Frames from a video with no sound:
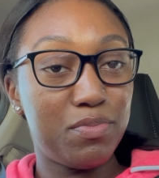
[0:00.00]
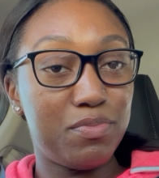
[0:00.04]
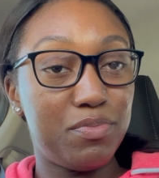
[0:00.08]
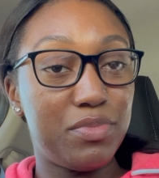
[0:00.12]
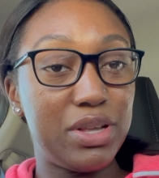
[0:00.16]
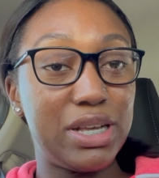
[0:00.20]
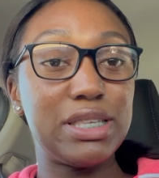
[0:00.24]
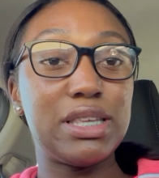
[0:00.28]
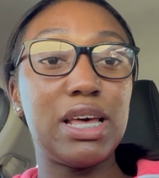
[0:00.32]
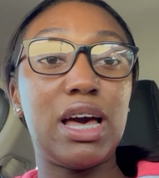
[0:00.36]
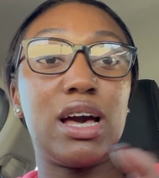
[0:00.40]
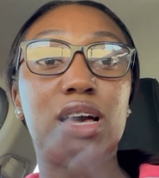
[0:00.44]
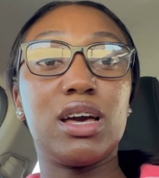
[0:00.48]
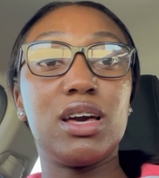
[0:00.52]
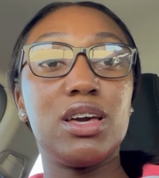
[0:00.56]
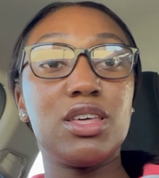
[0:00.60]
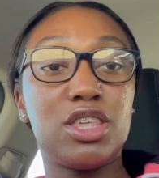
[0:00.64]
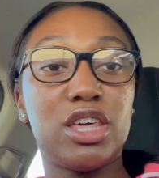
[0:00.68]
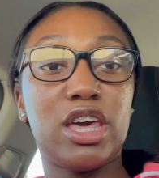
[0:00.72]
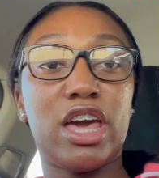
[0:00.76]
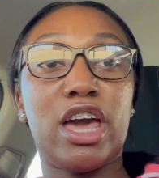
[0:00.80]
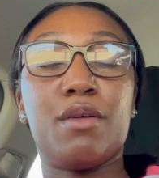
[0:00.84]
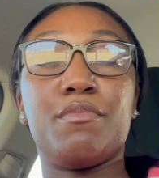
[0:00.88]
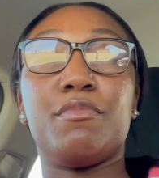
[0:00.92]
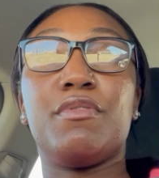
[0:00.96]
That's how good
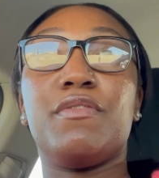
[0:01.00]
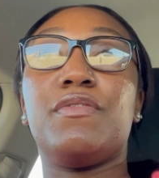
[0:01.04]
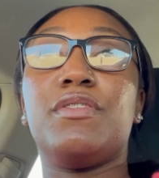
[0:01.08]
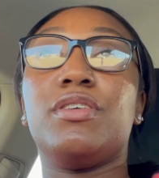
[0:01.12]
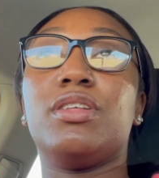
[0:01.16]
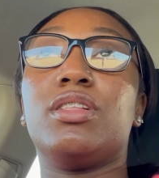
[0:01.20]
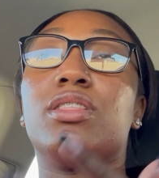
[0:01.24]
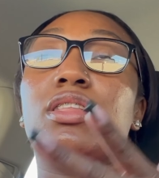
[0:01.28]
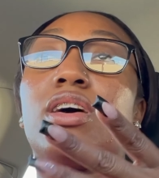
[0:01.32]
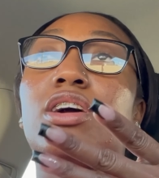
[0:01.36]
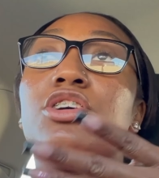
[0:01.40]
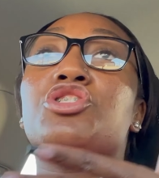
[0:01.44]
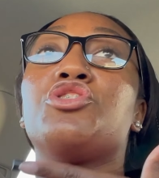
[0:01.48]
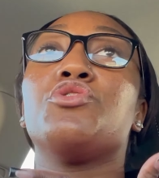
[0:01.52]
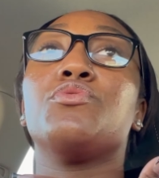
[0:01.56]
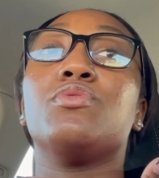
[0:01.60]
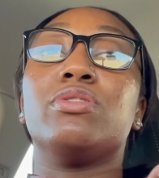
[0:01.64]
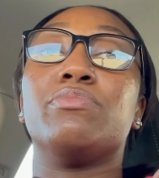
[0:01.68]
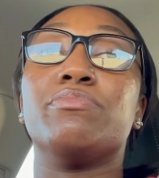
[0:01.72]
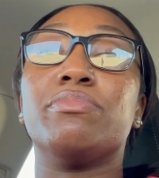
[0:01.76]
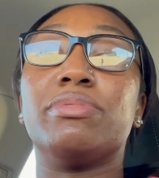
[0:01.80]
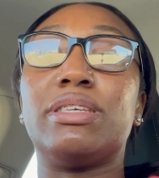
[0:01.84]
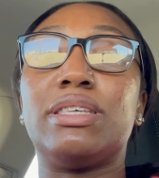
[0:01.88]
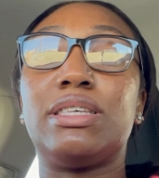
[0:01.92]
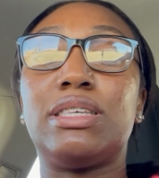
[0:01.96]
she had me feeling like she was
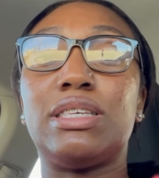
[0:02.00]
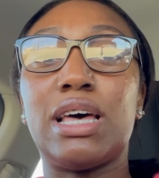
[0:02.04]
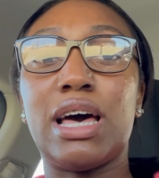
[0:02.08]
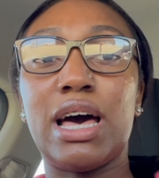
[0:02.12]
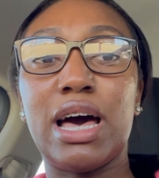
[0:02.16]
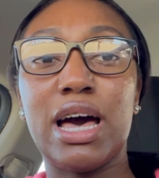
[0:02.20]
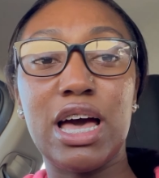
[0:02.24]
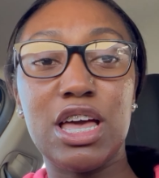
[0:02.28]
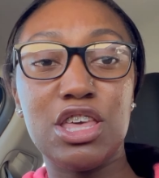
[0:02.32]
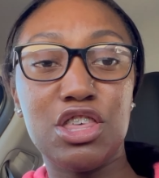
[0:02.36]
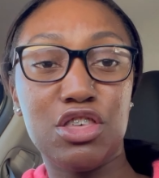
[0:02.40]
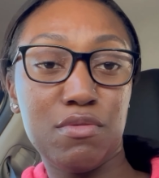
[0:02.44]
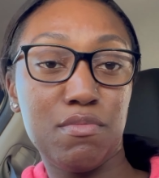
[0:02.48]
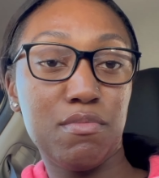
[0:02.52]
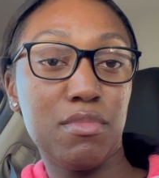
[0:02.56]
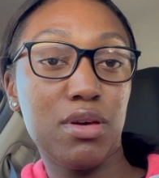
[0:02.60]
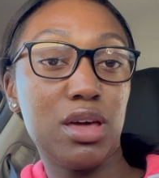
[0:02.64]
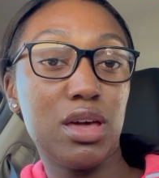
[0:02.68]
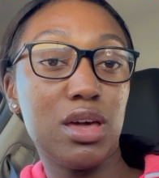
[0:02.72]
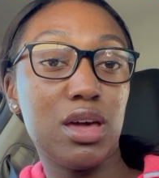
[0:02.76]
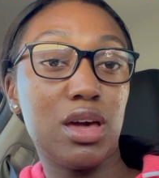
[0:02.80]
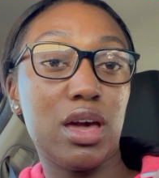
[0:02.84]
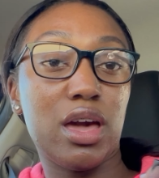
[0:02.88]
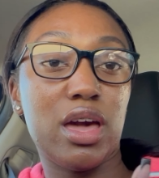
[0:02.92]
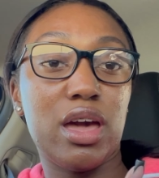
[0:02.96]
massaging
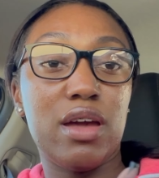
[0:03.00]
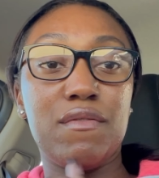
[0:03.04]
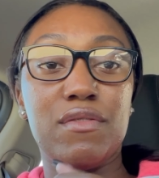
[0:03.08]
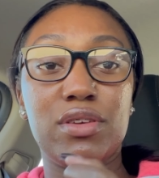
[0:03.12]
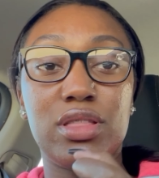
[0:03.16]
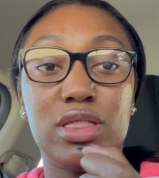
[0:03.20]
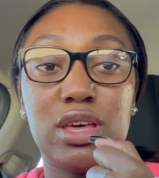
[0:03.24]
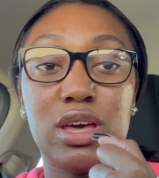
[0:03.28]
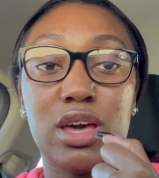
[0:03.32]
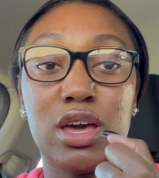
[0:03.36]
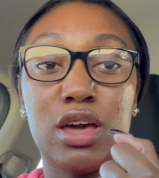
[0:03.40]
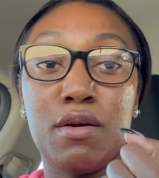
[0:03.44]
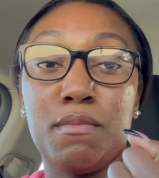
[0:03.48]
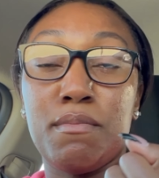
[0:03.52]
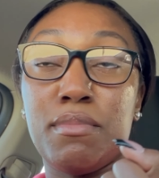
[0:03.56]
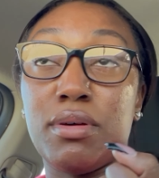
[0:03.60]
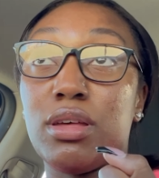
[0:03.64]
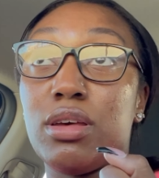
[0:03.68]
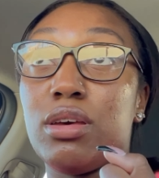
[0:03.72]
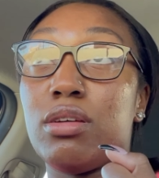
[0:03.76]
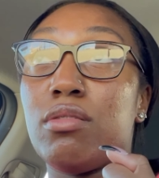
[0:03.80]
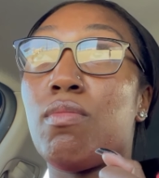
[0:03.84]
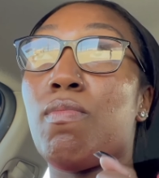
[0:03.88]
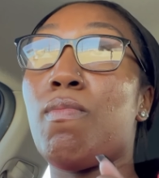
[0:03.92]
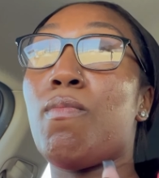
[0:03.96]
me and everything,
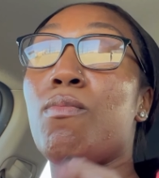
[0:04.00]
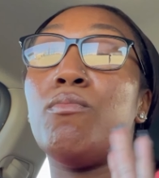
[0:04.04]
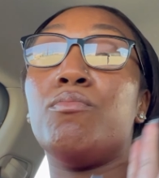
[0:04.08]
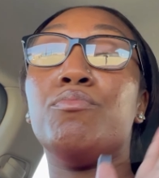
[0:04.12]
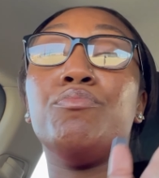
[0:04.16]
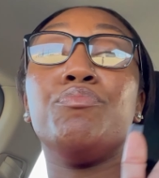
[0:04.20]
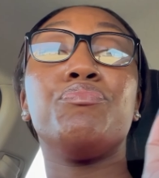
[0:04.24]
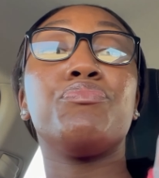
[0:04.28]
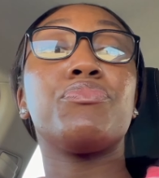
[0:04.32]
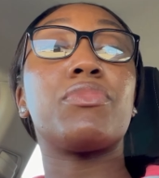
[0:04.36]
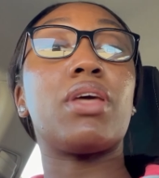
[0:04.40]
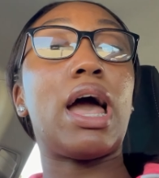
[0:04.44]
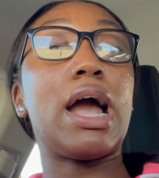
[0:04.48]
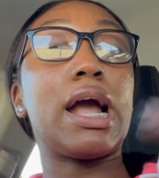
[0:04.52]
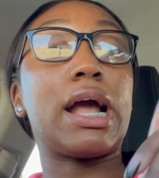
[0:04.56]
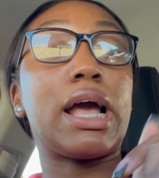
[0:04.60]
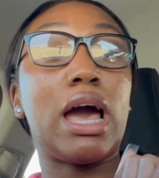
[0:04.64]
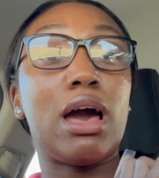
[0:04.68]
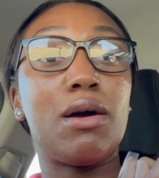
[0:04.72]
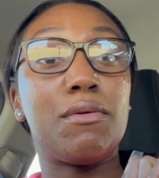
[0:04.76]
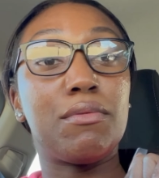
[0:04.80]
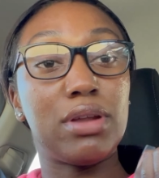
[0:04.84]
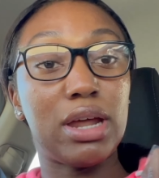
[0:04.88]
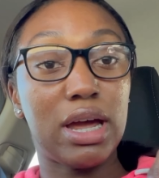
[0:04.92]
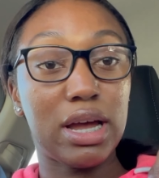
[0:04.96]
but I
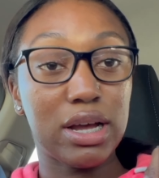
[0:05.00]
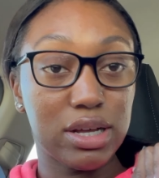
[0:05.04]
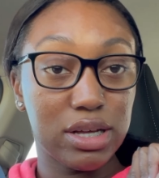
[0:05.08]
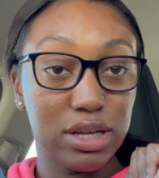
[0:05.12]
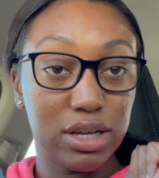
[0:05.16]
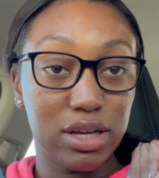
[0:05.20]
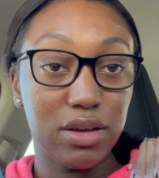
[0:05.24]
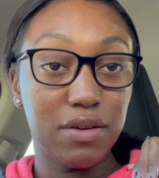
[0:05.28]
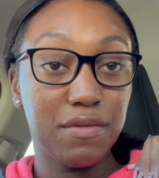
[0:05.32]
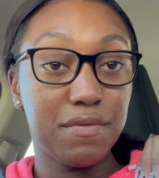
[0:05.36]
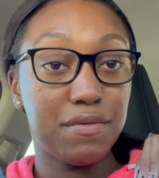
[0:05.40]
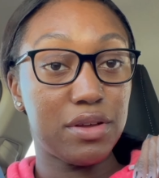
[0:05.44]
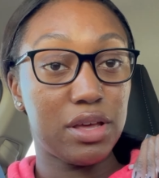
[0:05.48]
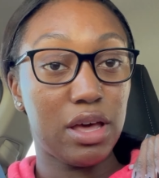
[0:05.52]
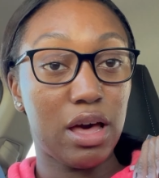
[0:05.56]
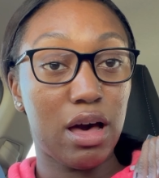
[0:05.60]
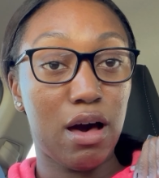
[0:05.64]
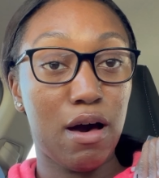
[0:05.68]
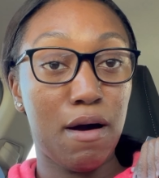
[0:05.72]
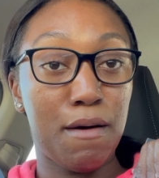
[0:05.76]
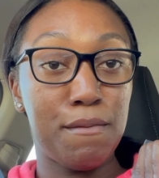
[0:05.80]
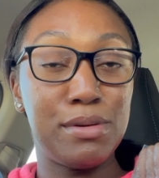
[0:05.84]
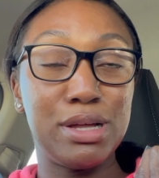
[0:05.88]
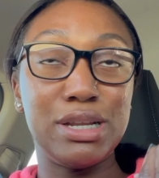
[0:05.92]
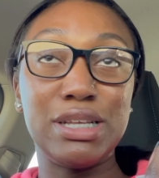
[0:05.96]
got what I could for
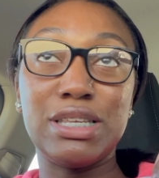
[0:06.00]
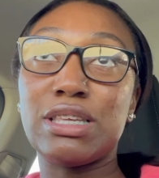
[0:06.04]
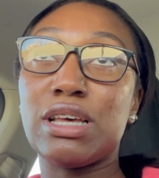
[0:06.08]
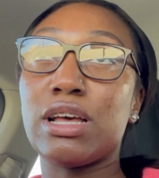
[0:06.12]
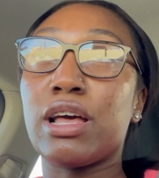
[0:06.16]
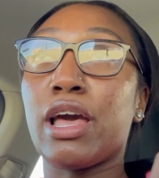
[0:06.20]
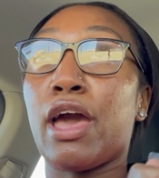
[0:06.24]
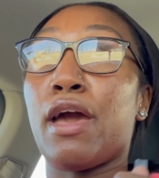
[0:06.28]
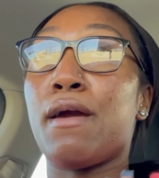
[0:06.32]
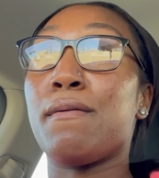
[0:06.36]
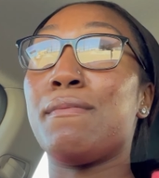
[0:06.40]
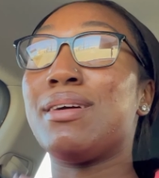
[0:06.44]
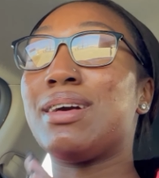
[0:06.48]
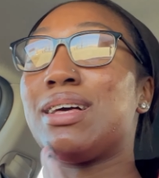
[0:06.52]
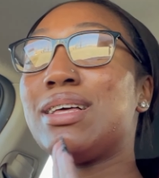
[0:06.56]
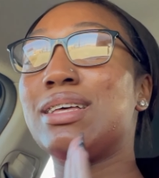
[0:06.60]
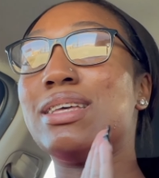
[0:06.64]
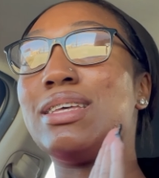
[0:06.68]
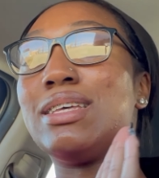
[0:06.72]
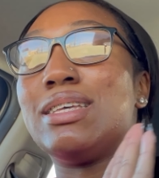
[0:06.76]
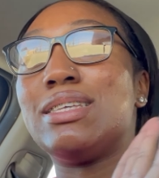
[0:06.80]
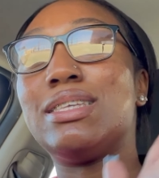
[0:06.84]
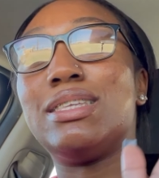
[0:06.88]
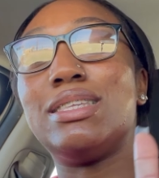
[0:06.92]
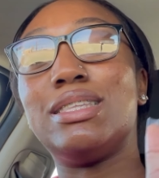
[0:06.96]
y'all, but it's okay
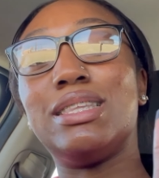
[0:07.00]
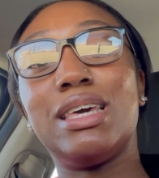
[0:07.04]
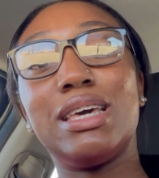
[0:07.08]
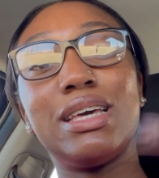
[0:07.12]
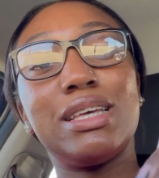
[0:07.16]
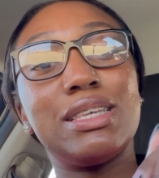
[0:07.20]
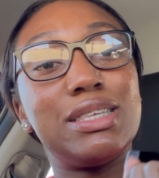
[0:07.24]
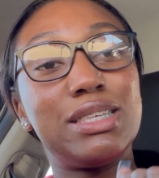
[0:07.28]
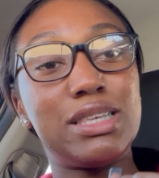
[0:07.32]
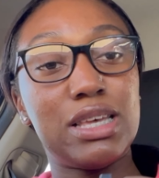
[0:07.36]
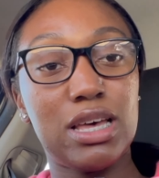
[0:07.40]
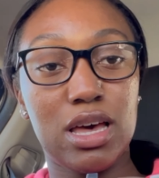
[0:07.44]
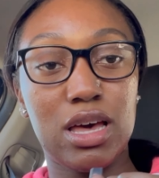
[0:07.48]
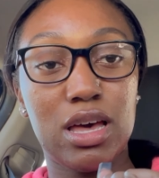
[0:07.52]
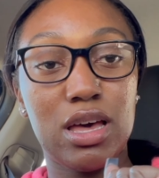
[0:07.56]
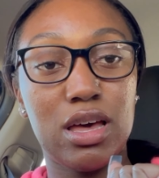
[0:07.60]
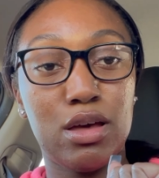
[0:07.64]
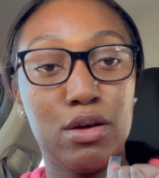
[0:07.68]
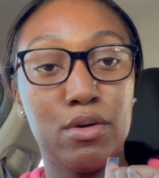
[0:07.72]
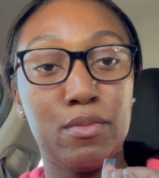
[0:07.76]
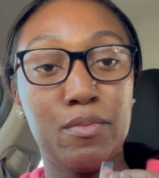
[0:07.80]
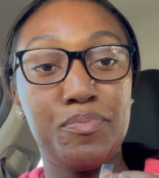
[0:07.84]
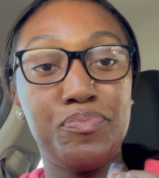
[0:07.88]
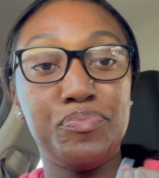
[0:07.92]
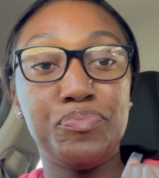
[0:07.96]
because next
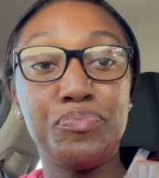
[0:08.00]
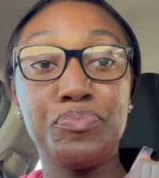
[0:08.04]
time